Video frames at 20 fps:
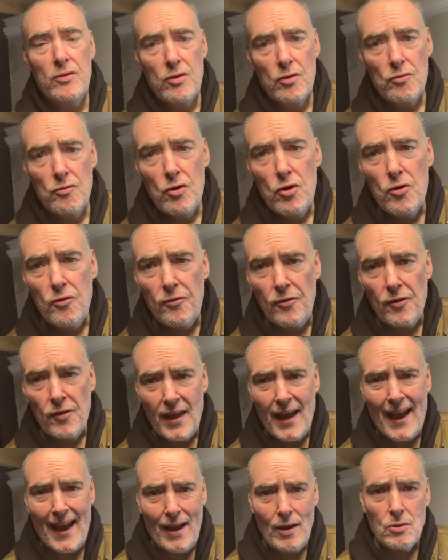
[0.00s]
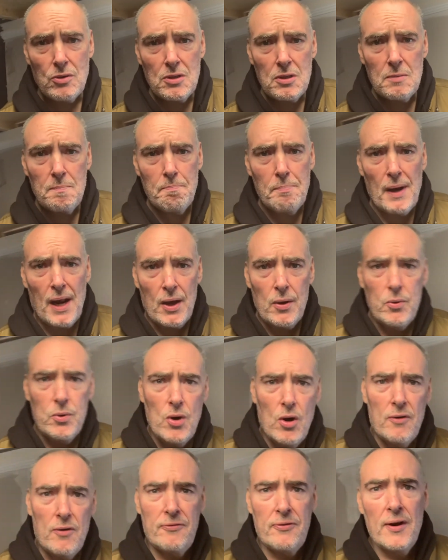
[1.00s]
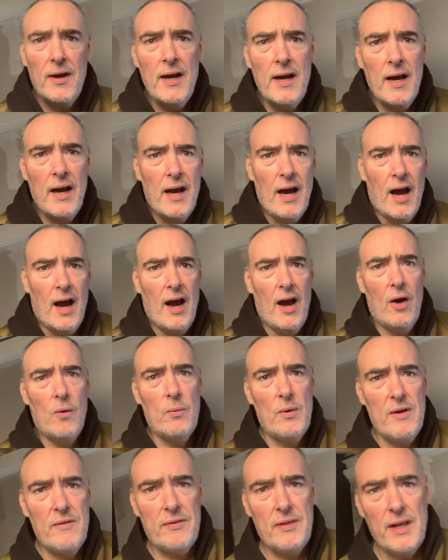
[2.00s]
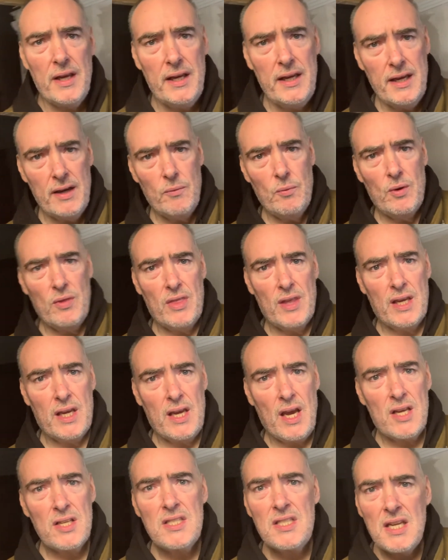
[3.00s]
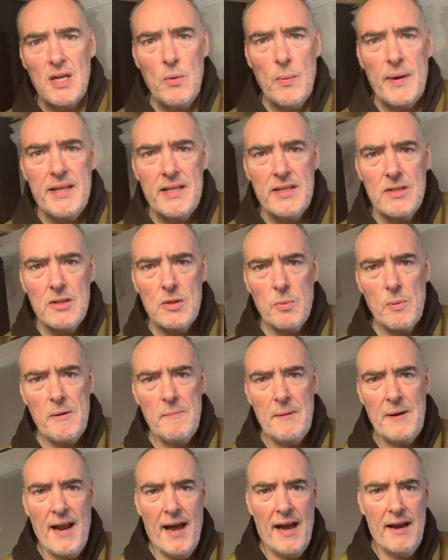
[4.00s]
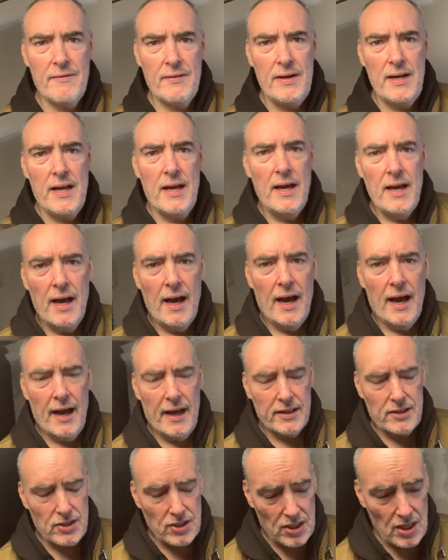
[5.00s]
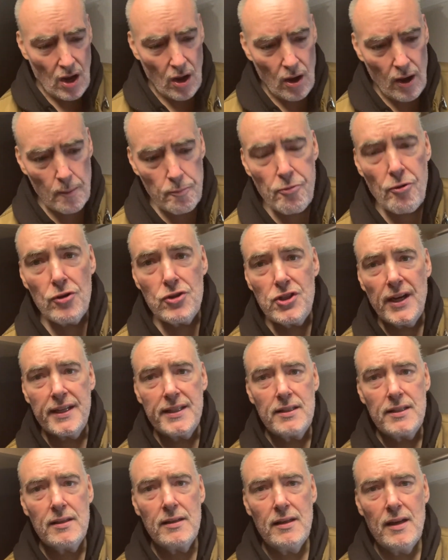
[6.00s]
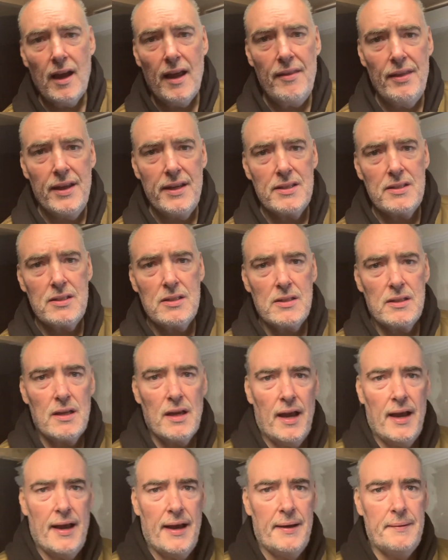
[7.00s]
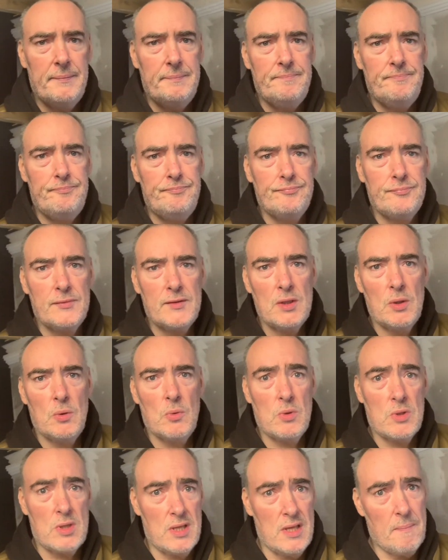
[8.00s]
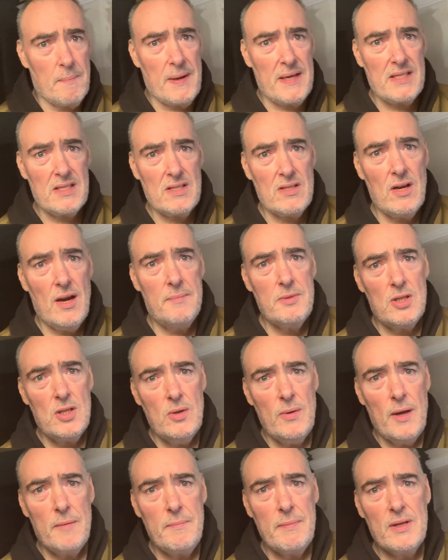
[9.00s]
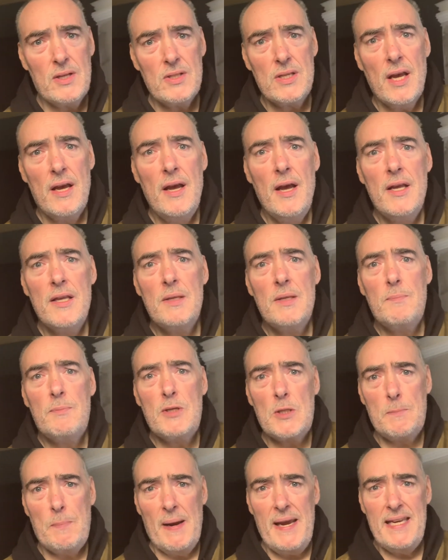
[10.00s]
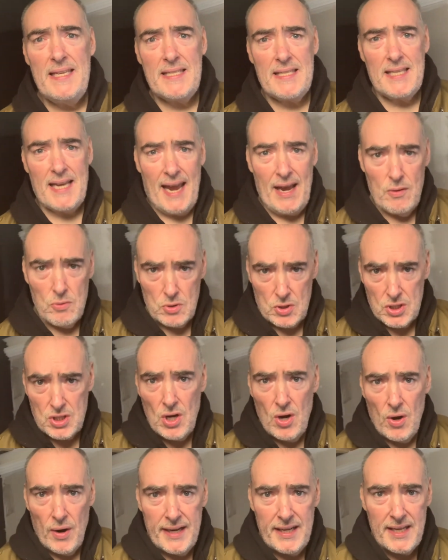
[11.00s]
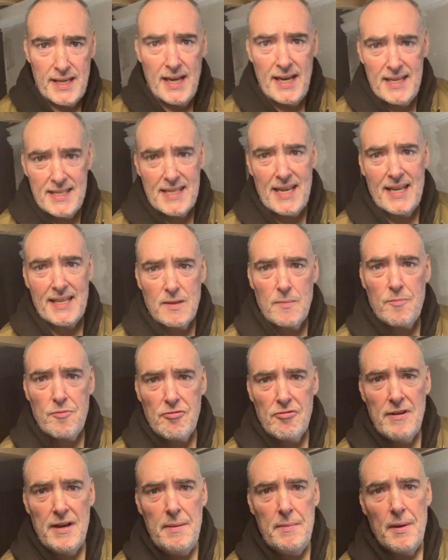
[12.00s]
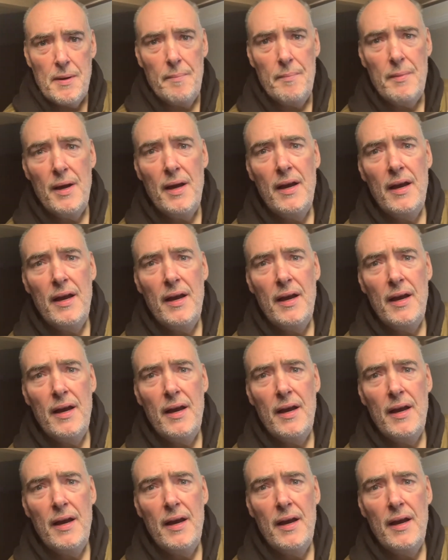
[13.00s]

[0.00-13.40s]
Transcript: roof of the house blown off. With the gusty winds we've been having. To start a project like this wasn't the best time to do it because space outside is at a premium.